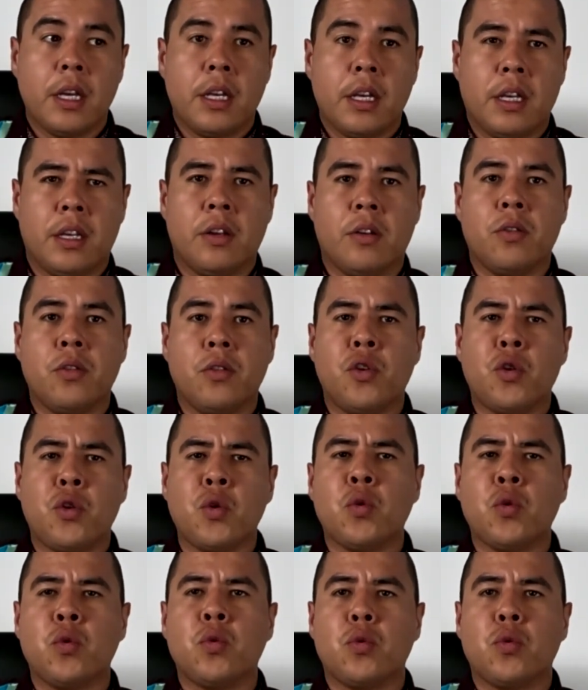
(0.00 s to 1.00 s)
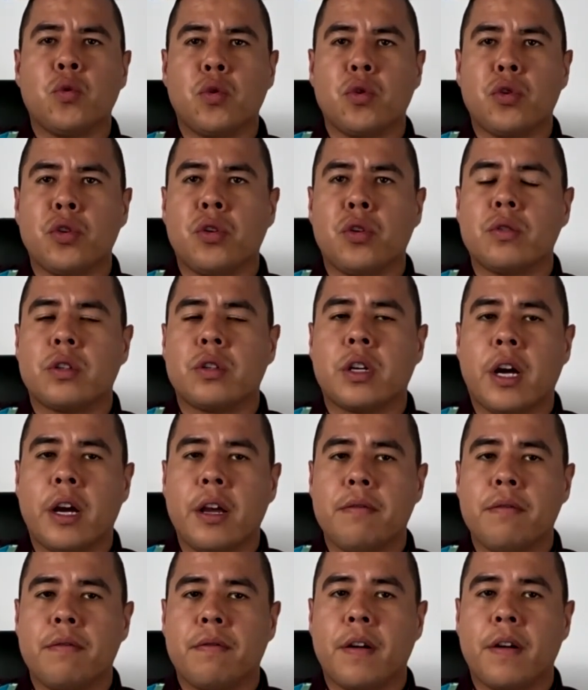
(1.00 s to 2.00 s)
you try
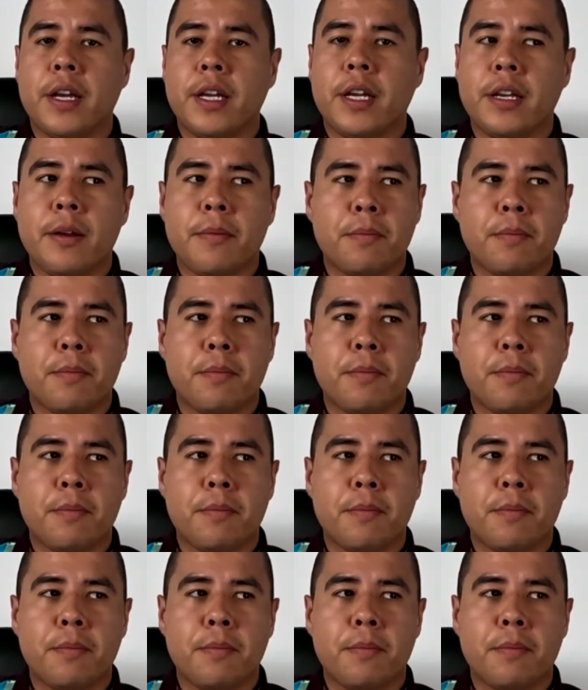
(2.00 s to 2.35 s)
find